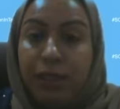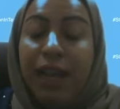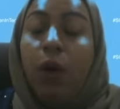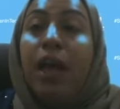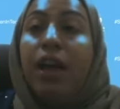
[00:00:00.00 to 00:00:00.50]

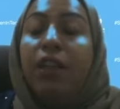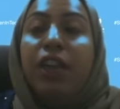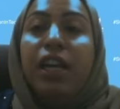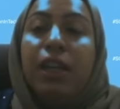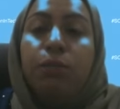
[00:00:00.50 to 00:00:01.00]
Now,
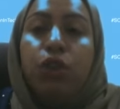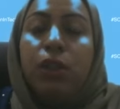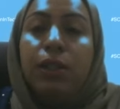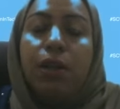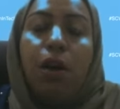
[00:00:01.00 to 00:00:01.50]
the
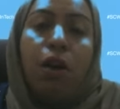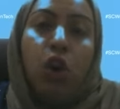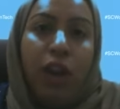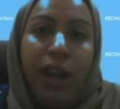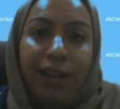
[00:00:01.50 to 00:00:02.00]
assumptions are
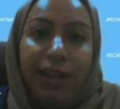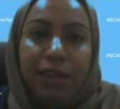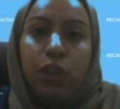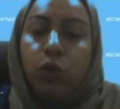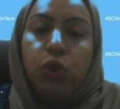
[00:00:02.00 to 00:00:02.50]

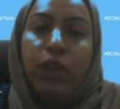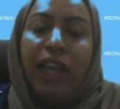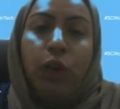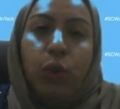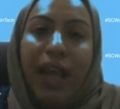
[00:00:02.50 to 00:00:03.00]
non-endless. So today
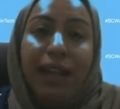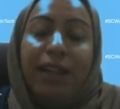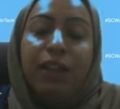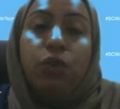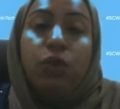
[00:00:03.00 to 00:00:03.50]
you can,
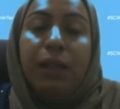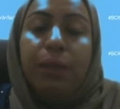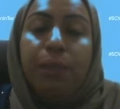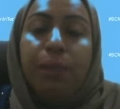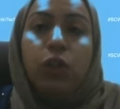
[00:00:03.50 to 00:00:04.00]
and it really
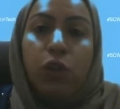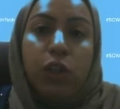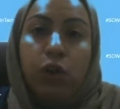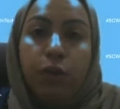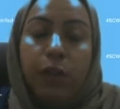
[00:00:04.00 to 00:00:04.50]
depends on the
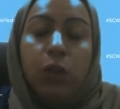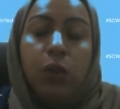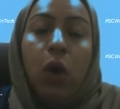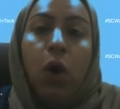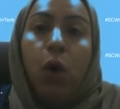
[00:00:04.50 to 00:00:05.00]

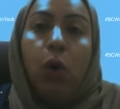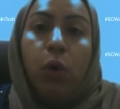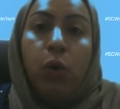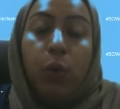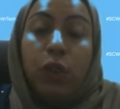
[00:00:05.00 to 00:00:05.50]
service
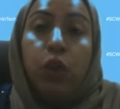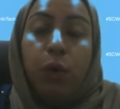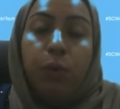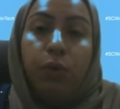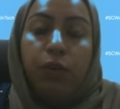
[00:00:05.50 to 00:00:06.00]
or what you
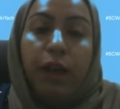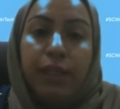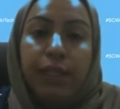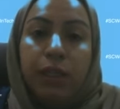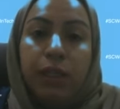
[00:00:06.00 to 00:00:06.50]
are providing.